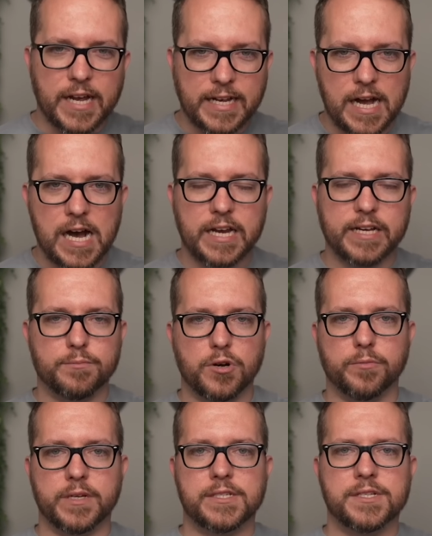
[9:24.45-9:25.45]
iconic
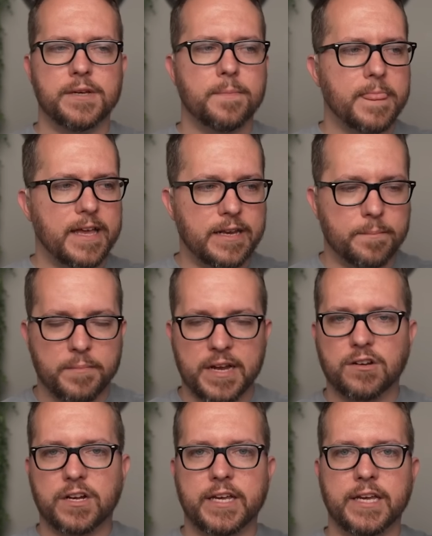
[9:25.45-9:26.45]
moments in
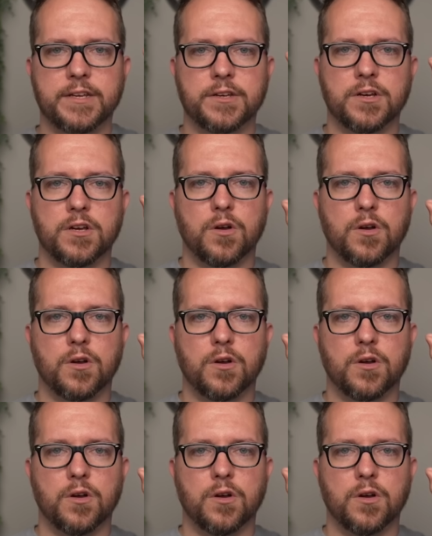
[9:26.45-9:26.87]
American